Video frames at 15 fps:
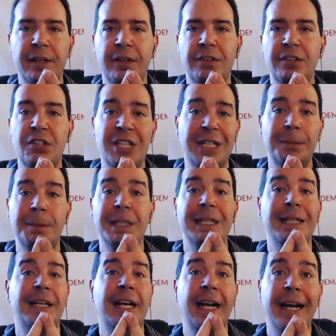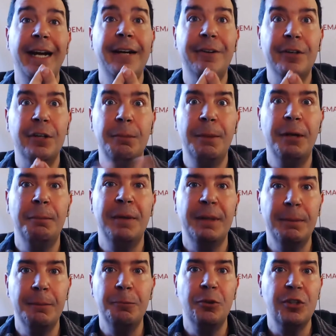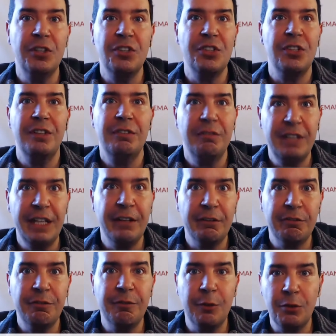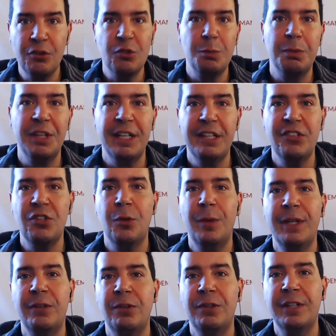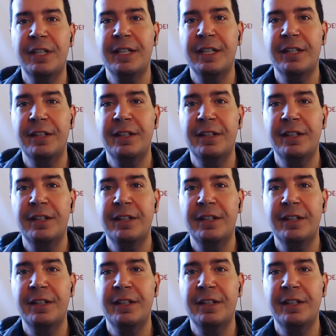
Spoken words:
Does anybody care about my books in the first place? Oh, wait, hold on. I got to